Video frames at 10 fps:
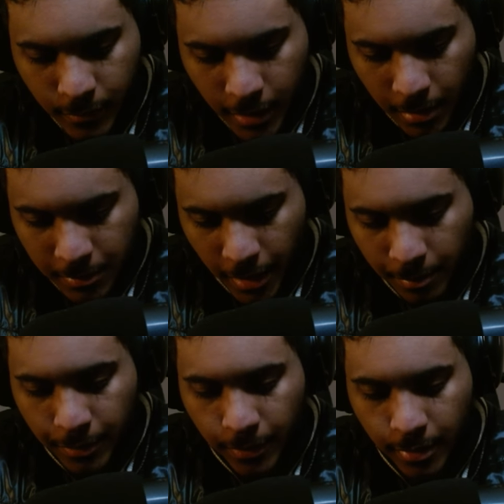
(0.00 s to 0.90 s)
Keep TEQ
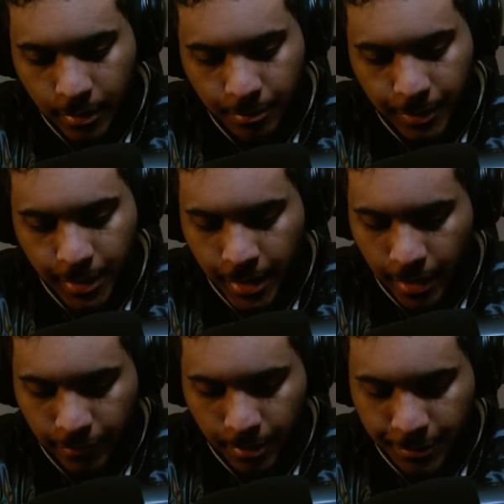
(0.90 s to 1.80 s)
Buhan completely out
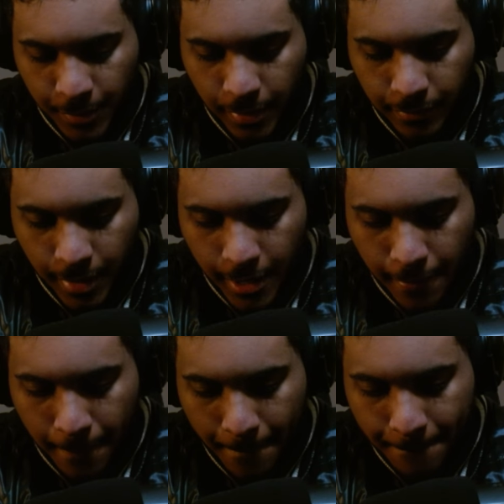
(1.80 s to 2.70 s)
of harm's way for now.
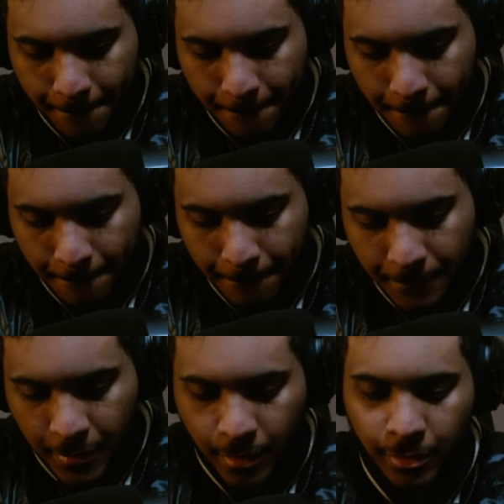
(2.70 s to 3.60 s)

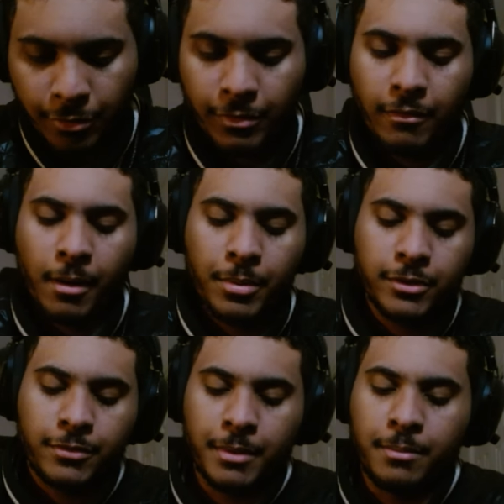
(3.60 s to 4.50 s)
3 rainbows
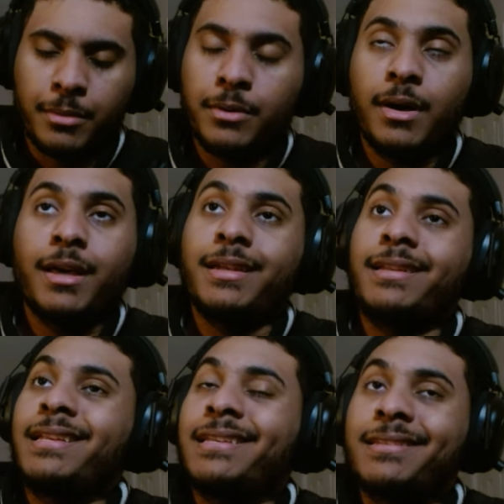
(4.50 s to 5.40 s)
from Int Buhan.
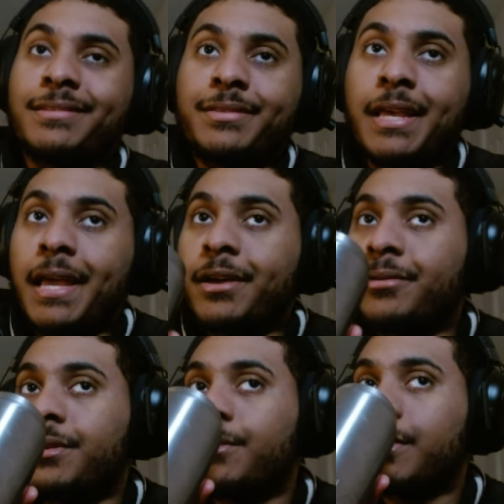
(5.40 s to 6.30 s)
He ain't
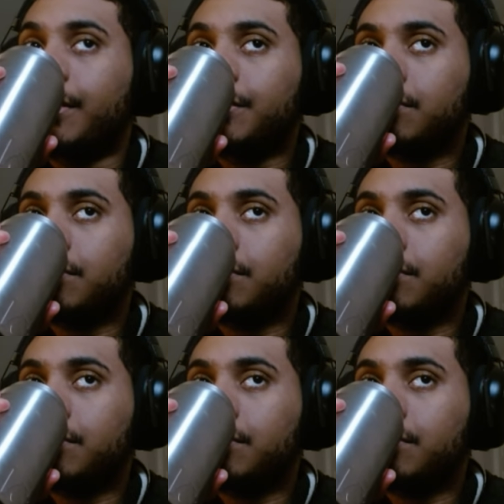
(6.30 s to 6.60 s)
going nowhere.